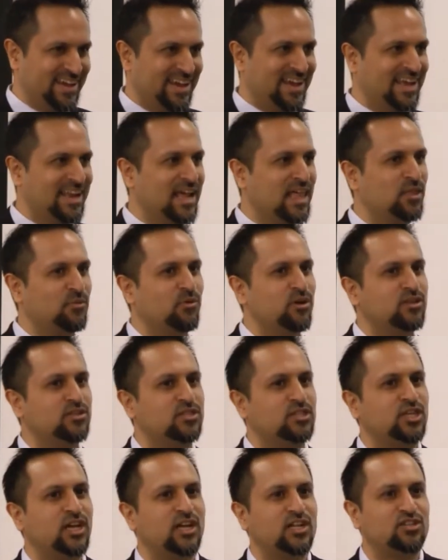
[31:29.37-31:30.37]
In other
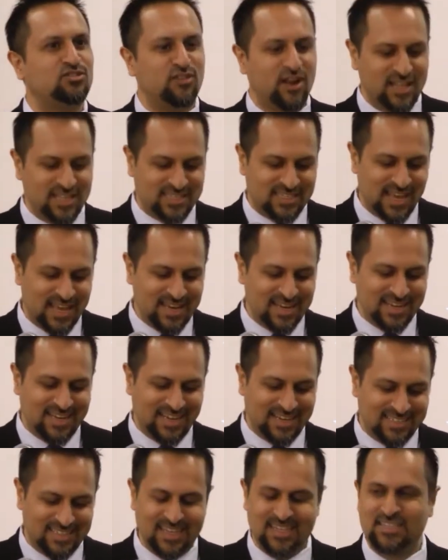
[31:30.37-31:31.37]
words, she had transcended
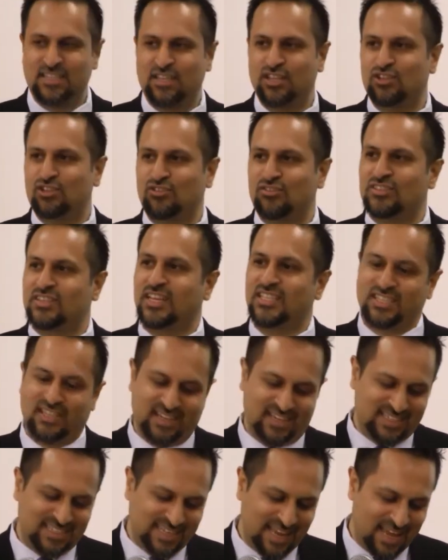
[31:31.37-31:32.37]
existence to such an
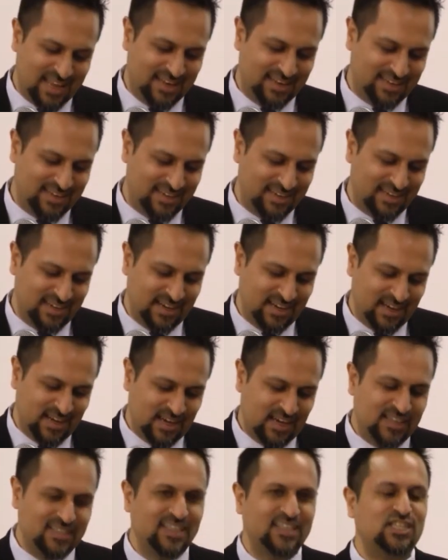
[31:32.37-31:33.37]
extent
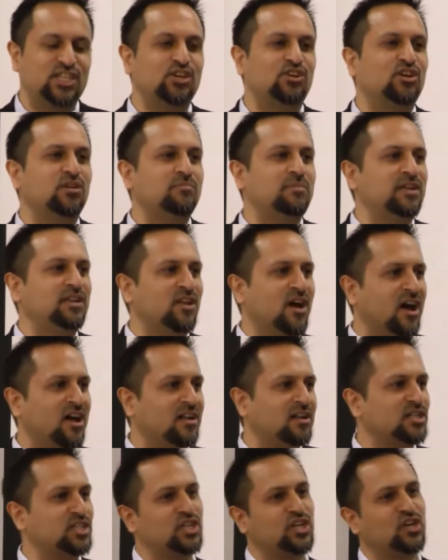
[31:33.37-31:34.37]
that she could be
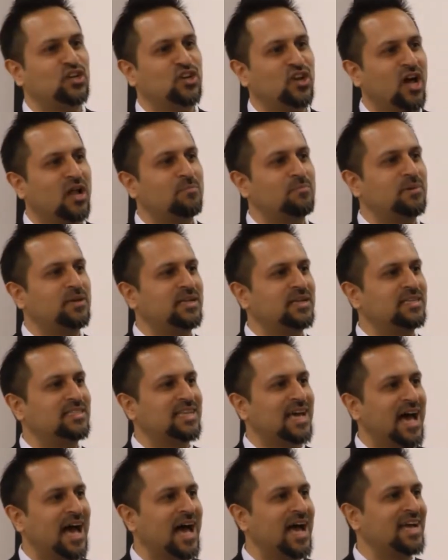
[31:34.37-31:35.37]
not she could not be
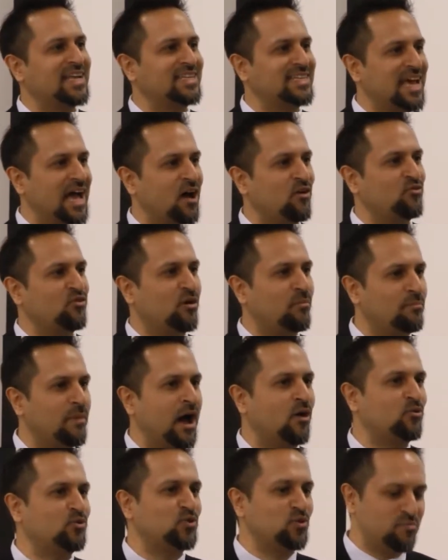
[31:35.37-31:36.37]
tied down or
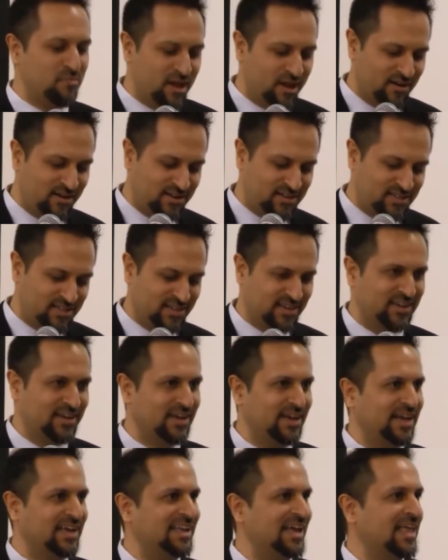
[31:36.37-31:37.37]
bound to marriage
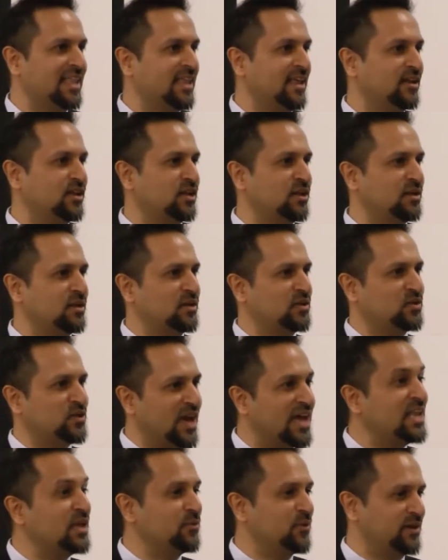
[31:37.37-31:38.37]
a,
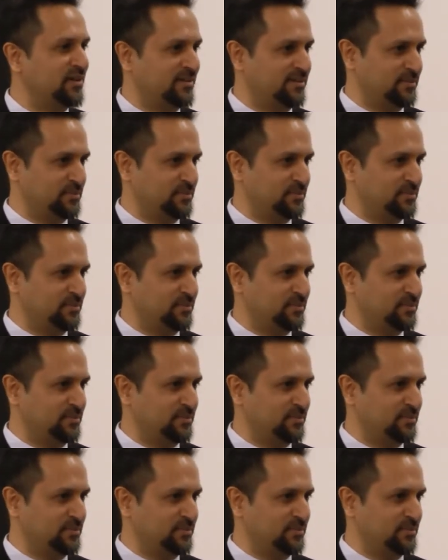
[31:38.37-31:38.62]
to anyone.